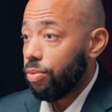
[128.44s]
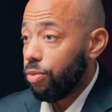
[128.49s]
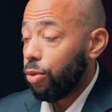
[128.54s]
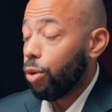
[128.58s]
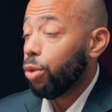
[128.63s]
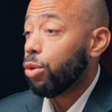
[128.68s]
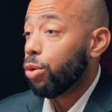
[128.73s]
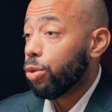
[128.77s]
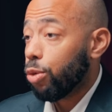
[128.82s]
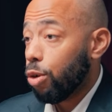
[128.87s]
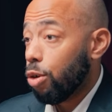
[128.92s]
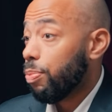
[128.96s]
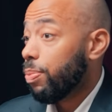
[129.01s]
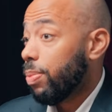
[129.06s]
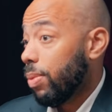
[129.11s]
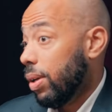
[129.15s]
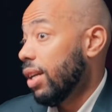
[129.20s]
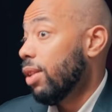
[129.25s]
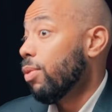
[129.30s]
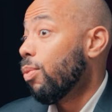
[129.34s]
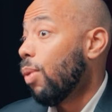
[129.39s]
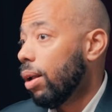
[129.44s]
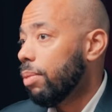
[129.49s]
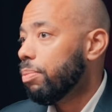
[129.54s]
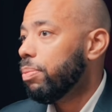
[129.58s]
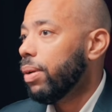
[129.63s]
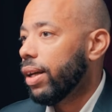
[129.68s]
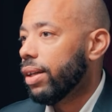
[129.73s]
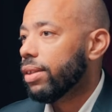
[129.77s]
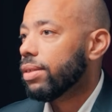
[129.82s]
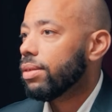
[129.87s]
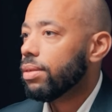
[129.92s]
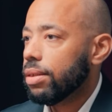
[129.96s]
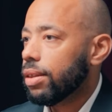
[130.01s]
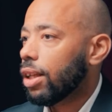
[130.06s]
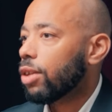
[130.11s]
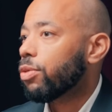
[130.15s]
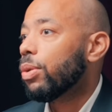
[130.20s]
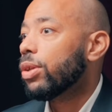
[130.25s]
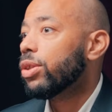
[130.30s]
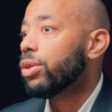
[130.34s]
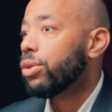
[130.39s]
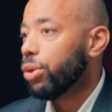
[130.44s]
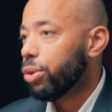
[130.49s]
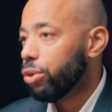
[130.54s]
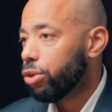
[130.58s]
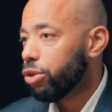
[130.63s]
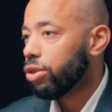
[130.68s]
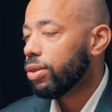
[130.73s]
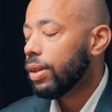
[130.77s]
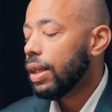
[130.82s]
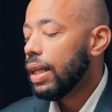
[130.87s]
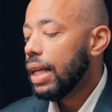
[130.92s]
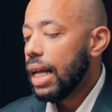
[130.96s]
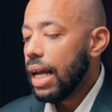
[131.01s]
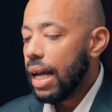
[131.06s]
for the group in one place. That was huge.